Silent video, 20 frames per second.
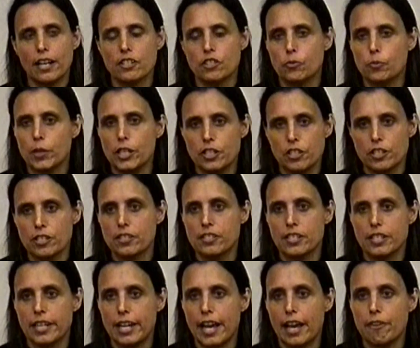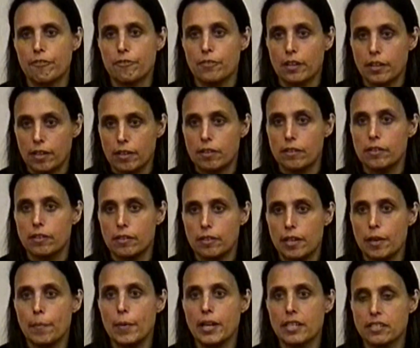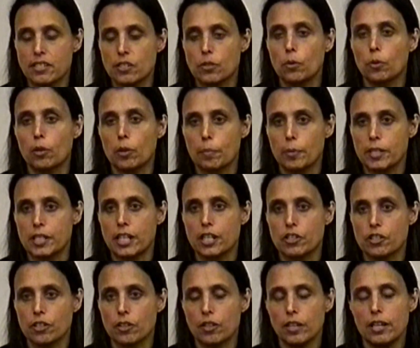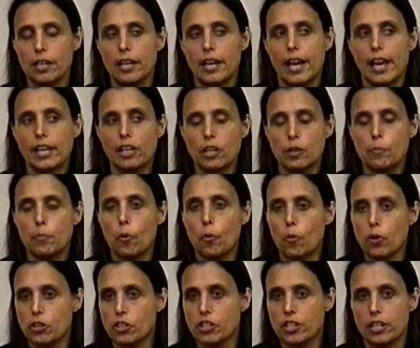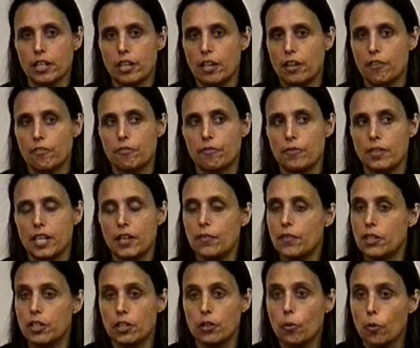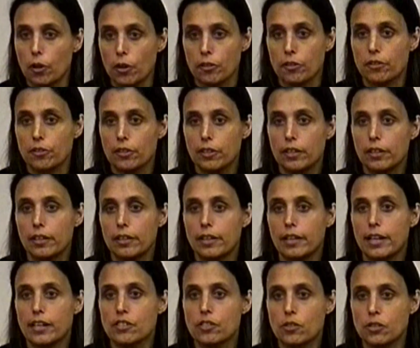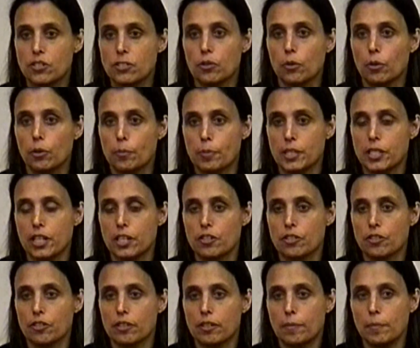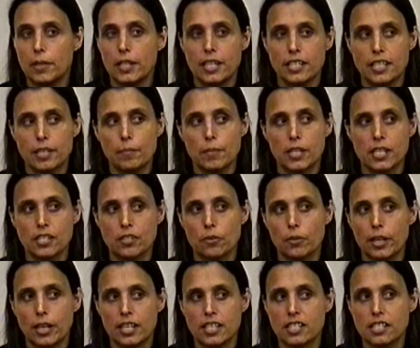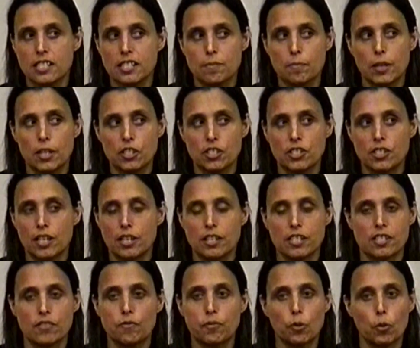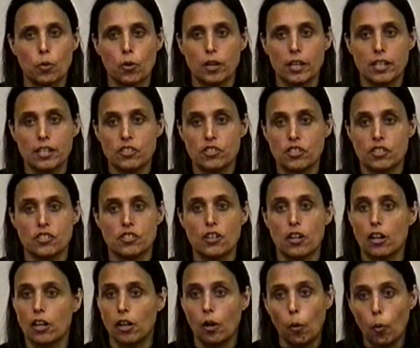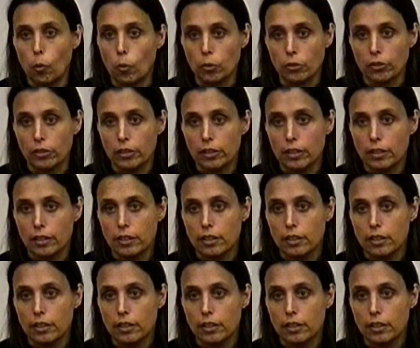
vast regions that have immense solar potential. A good portion of even the north has good solar potential. I mean, I see Minnesota has as much sun as Florida. It's just darn cold,